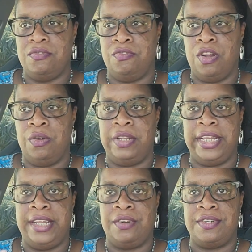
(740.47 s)

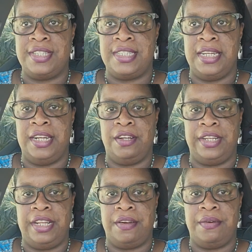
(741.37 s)
rolling or sitting on
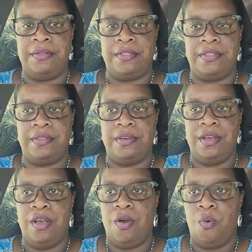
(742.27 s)
the earth,
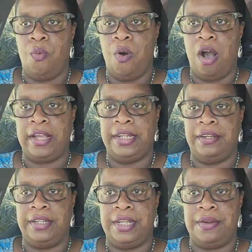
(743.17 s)
walking
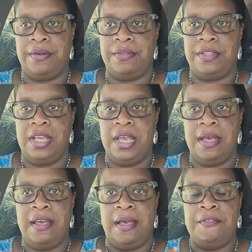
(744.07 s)
on the earth.
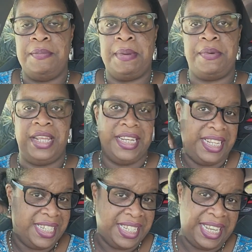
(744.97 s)
Remember, it
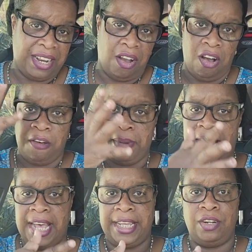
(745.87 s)
needs to get all
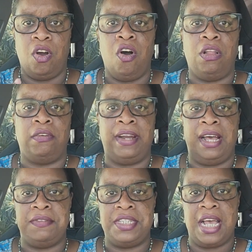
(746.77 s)
behind, all
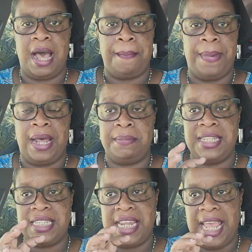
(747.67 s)
around, top, bottom.
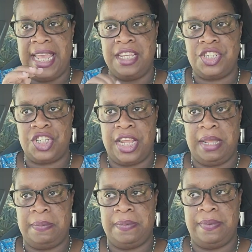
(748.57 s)
It's an egg shape.